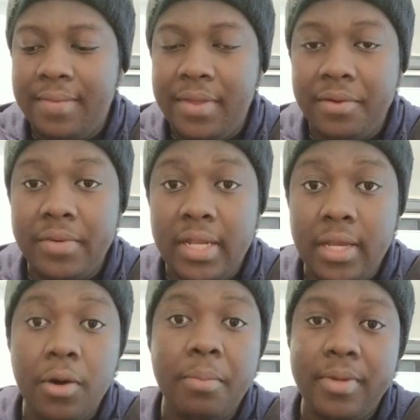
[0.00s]
They're
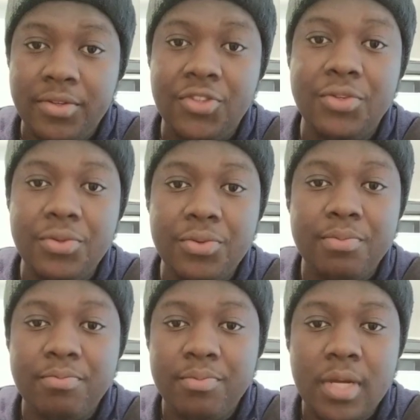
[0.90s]
really open to
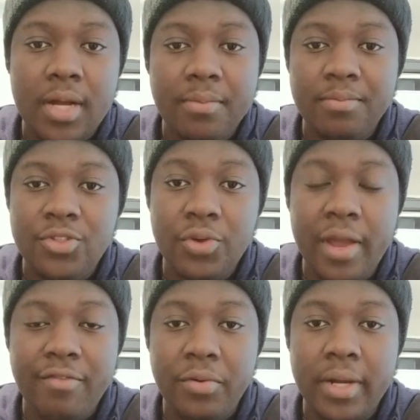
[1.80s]

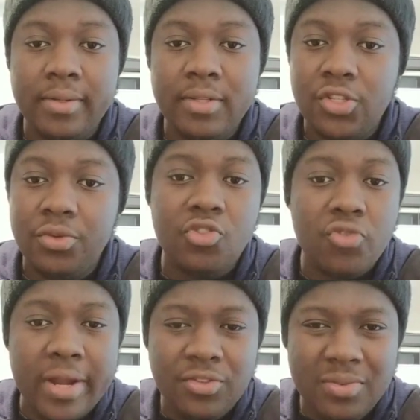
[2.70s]
everyone. So
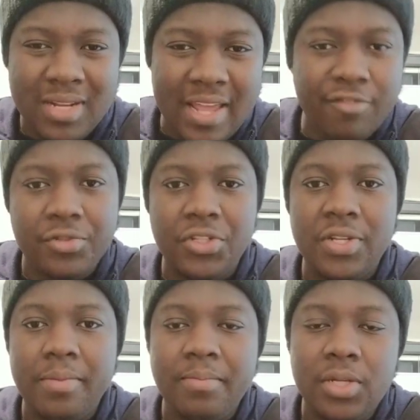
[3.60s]
try to leverage
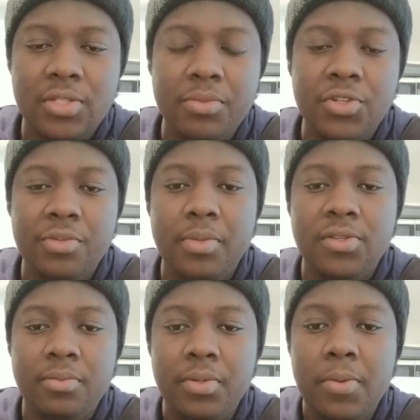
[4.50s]
them as much as
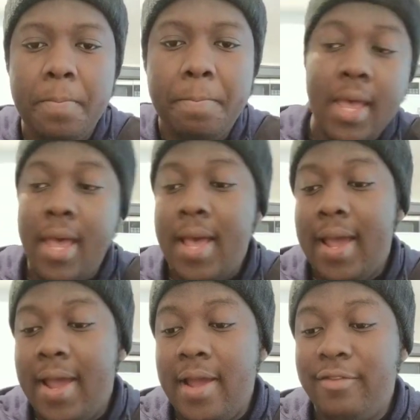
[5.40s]
possible.
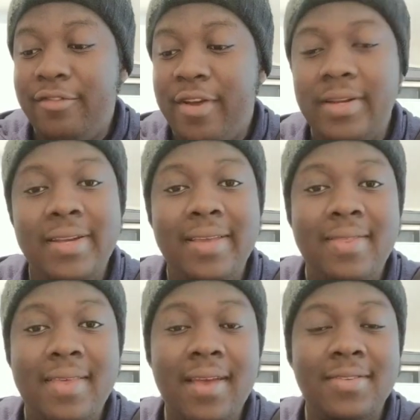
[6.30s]
And finally,
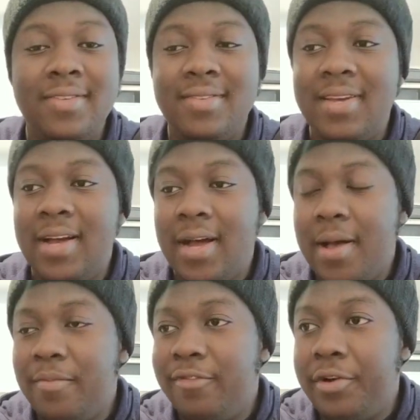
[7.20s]
thanks.
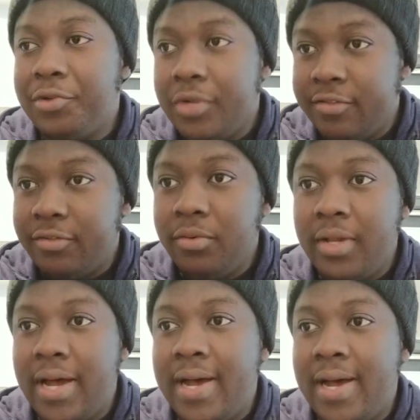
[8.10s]
I'm very
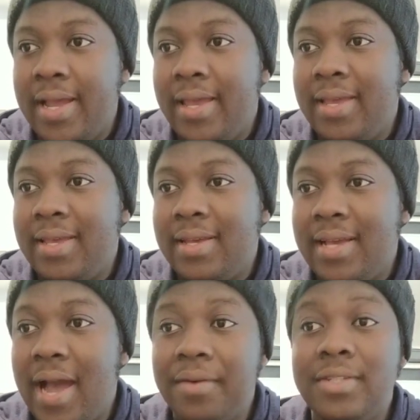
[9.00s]
grateful. I
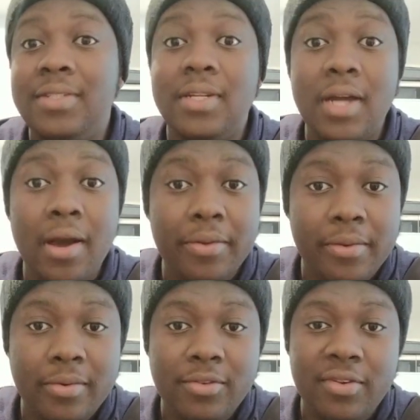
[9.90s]
count it an
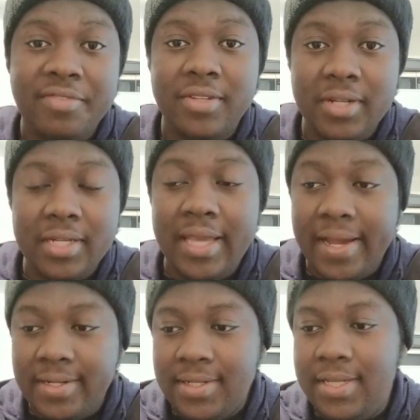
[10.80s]
honor to have studied at
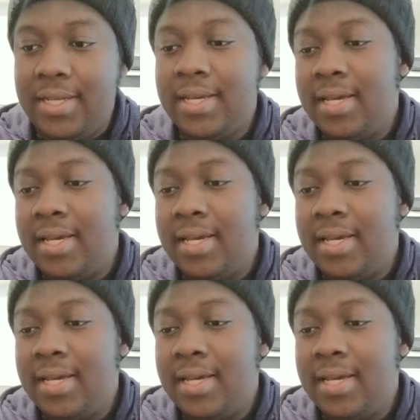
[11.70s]
KIIT.